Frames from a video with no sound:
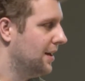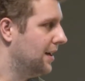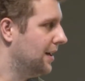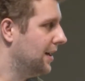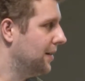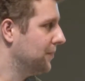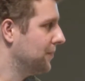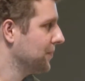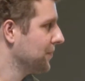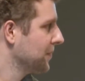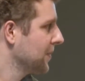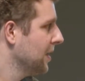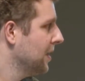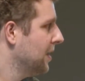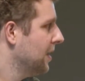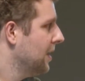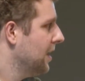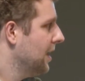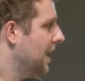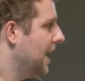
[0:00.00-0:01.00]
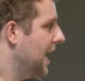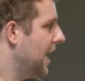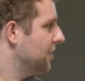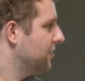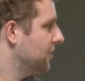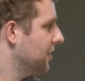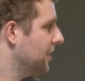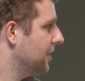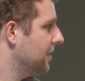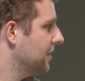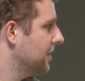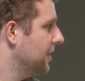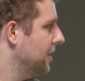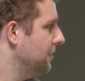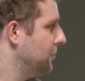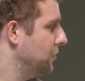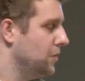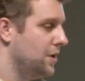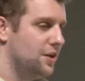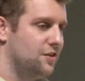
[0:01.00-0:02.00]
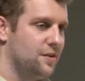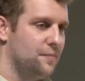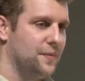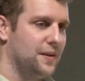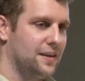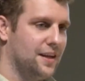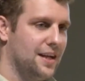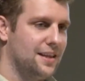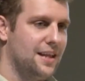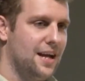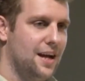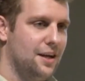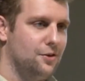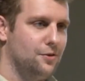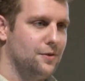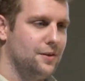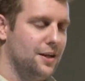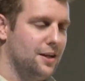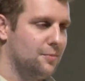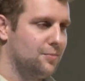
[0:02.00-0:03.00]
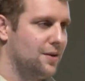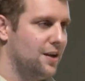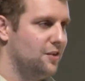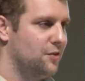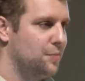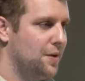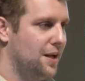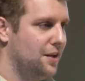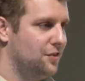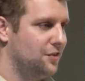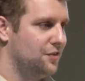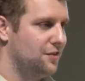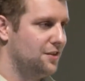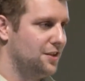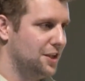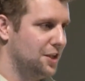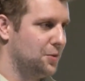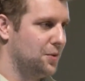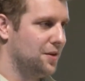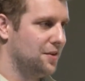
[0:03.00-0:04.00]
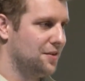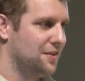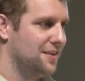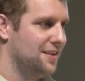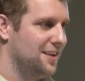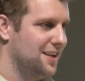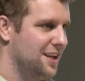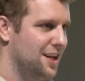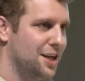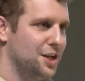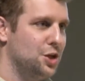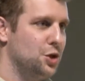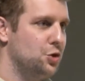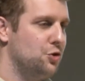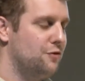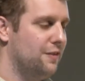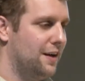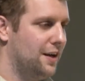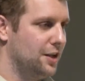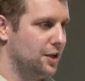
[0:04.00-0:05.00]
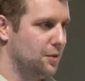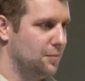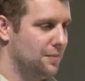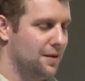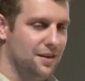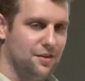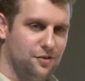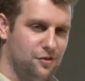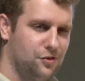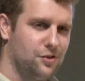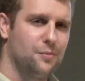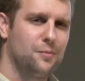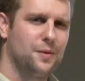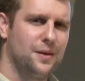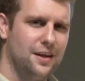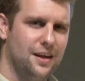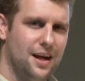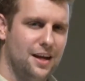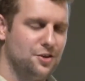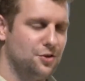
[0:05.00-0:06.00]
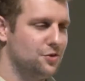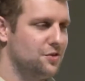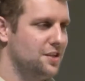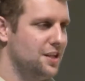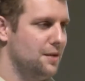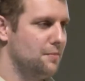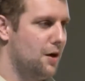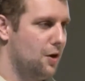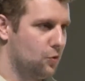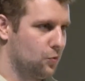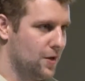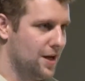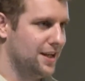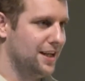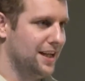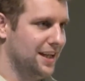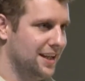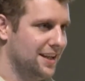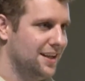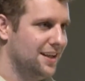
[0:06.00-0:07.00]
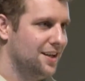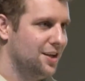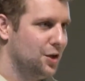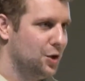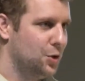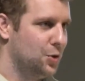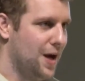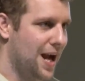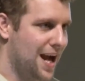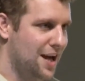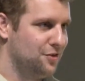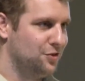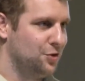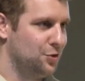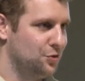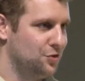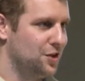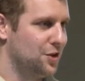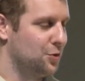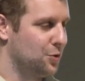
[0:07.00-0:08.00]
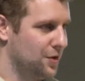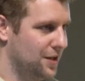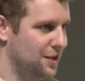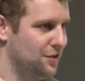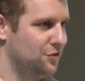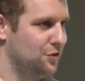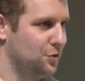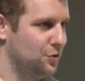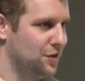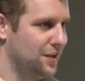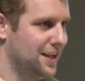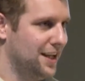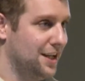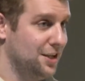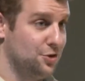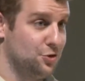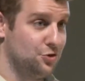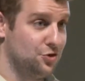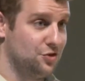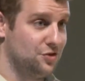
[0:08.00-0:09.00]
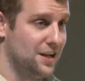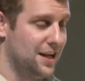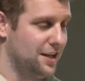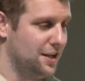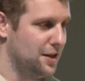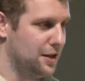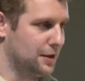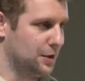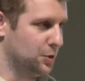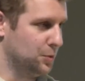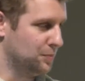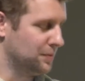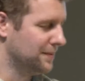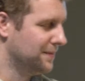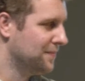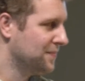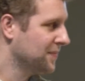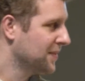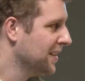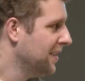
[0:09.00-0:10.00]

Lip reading: Odds are, if you need something like that, you're in the enterprise space dealing with a huge volume, and there's somebody on your team already who has used it or is using it, and you're just not in the loop.